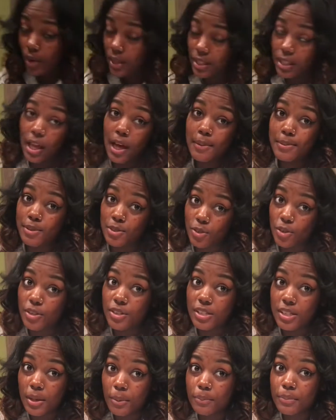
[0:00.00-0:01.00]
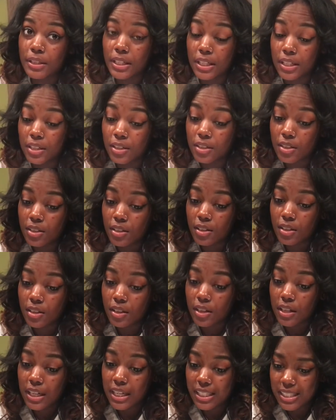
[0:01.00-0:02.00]
Red Lobster or something,
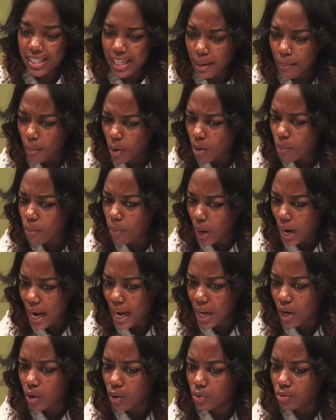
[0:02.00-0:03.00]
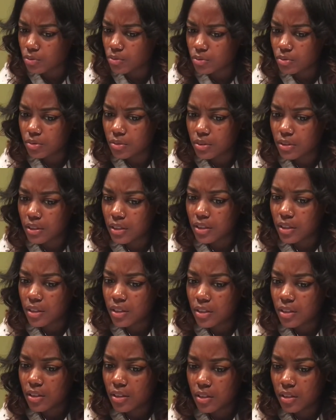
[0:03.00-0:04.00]
it's, like, more brown. Is
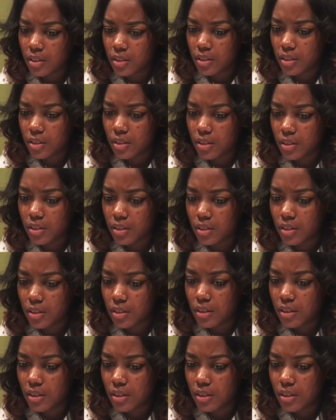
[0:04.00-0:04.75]
this Red Lobster?